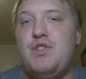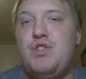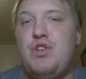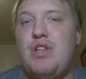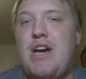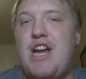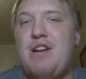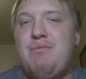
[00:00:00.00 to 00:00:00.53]

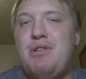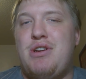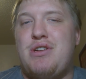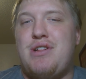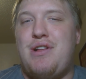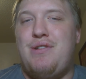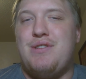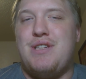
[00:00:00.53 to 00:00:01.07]
So that'll be a
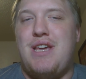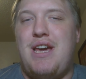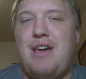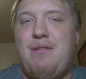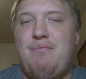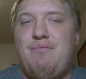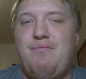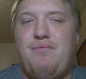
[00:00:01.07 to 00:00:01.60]
close
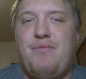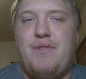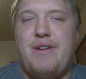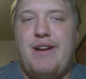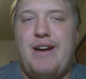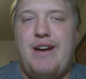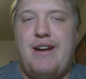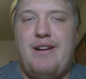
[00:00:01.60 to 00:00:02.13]
game.
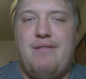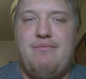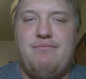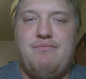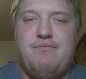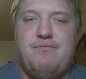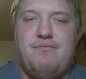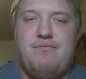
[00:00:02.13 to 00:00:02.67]

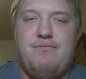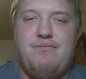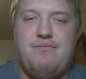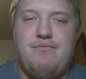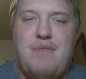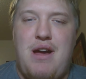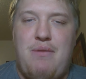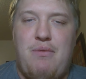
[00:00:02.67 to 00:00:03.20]

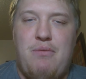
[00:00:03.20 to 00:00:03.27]
I